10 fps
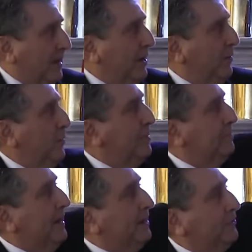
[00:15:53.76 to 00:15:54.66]
I
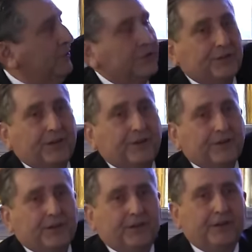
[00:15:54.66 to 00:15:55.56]
went back to this
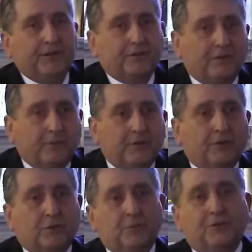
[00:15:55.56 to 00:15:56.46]
area here
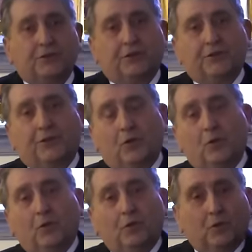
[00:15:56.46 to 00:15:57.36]
because we searched the
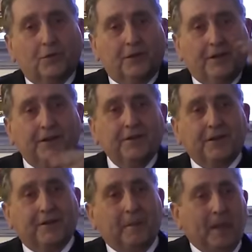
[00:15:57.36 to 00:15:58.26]
whole northern
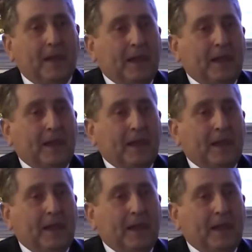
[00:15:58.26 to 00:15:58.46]
area.